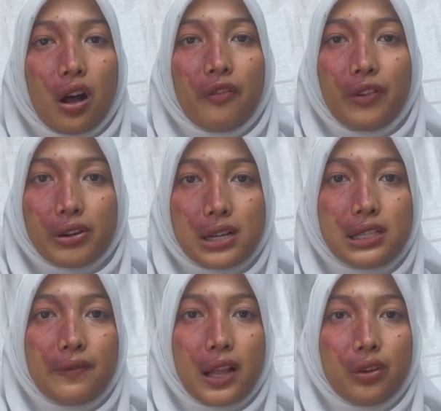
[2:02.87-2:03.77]
of
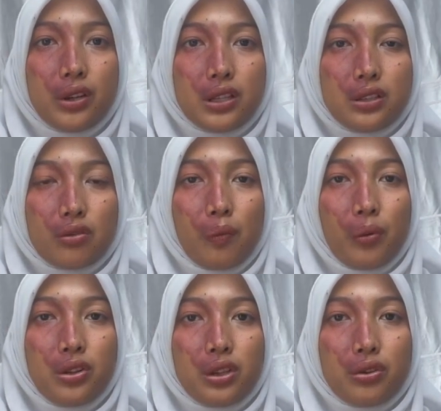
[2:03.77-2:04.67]
variance value is
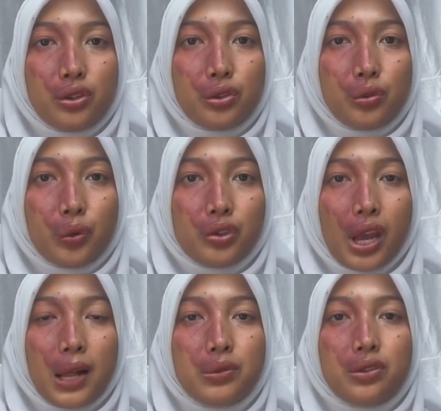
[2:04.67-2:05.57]
0.02, which
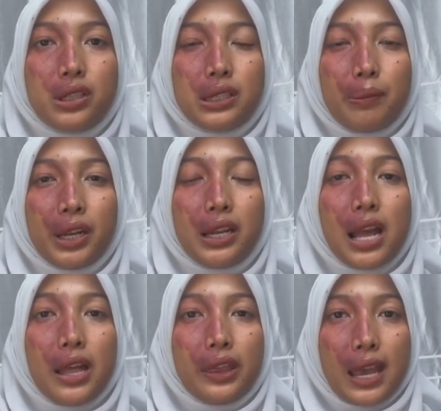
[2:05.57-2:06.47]
helps to determine
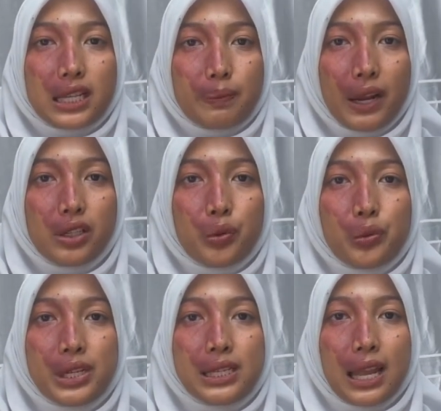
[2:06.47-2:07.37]
the expected
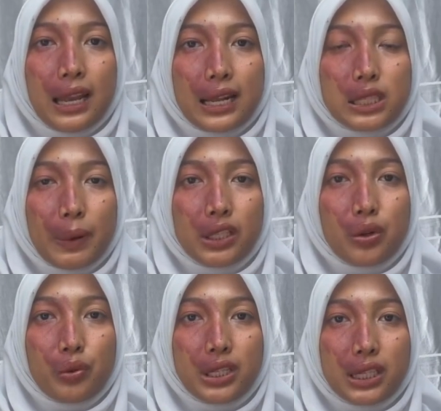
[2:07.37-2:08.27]
risk and
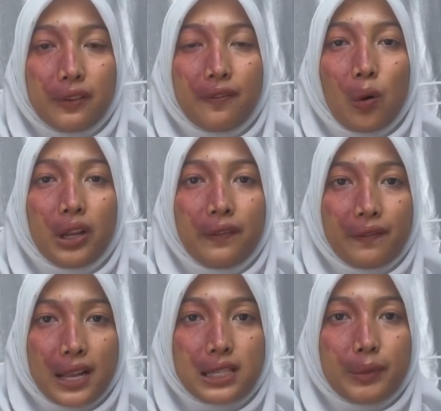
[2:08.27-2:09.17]
expected return for
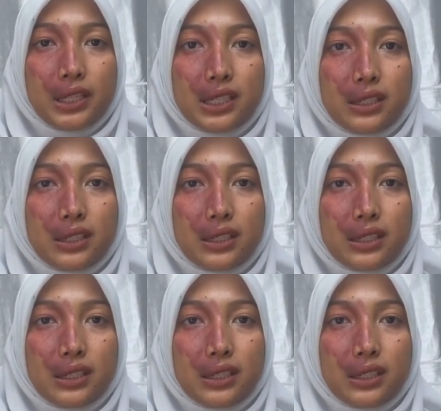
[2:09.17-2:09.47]
investment.